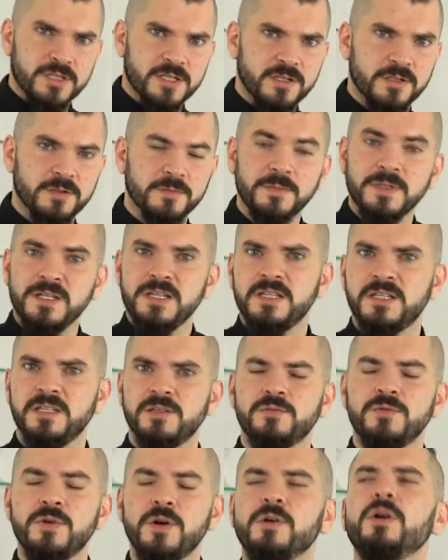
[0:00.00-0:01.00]
syrup, is it
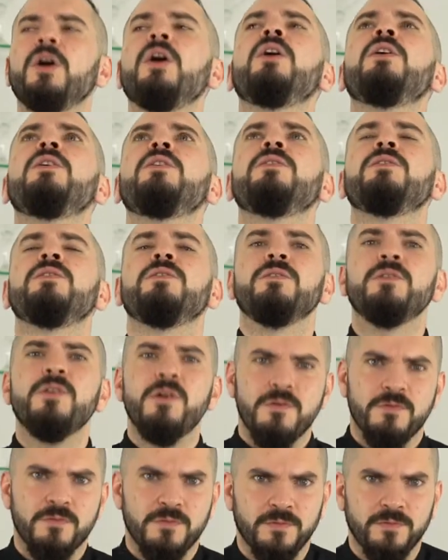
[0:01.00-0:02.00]
wrong?
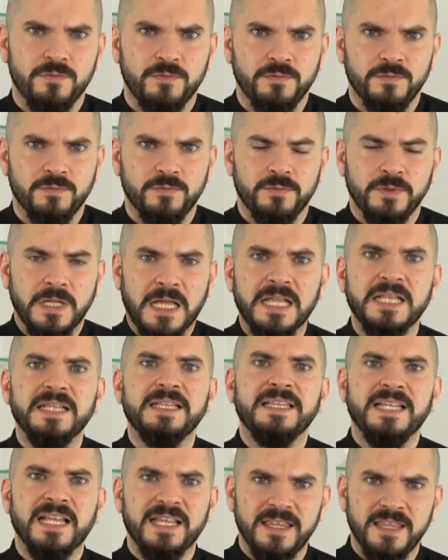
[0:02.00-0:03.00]
No.
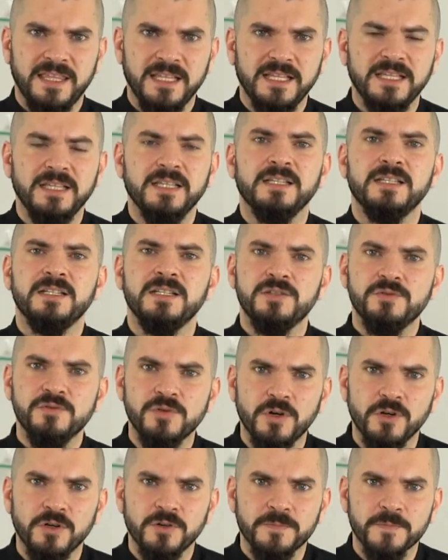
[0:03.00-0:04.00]
Nothing is
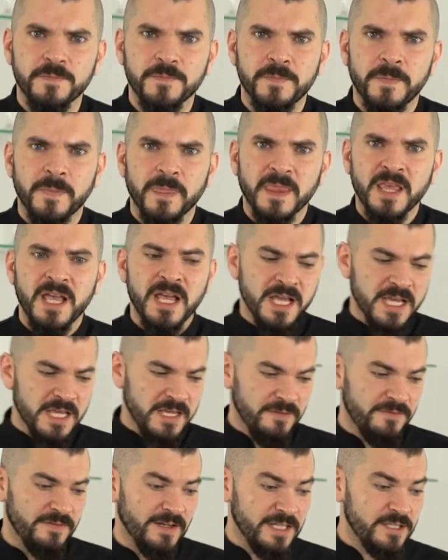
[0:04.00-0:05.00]
wrong.
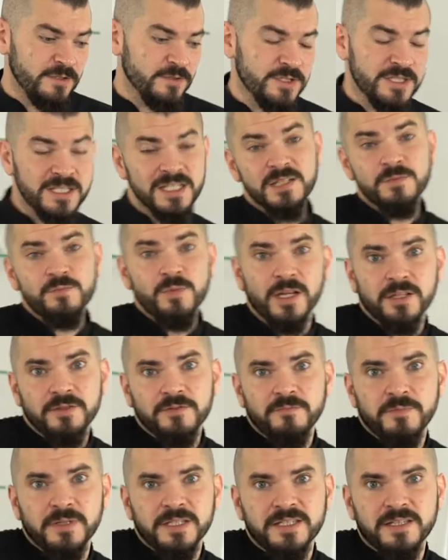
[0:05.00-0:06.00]
If I use this brand
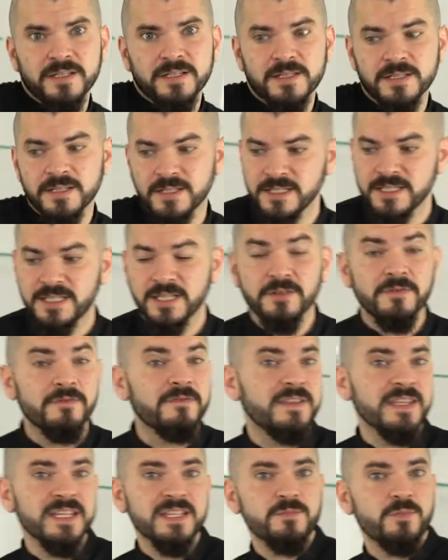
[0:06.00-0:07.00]
of bitters instead of
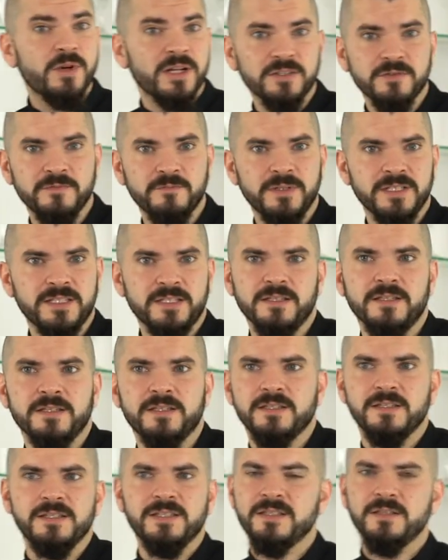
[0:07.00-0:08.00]
this brand of bitters,
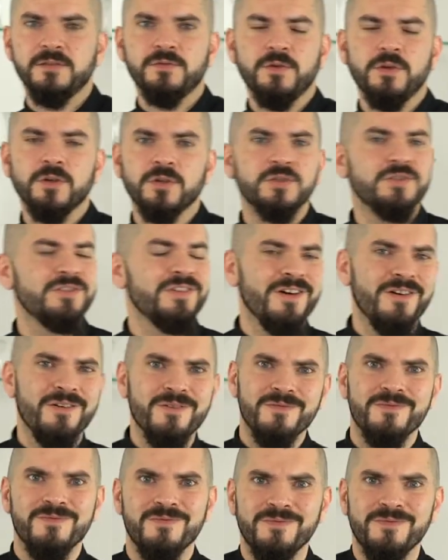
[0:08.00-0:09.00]
is it wrong? No.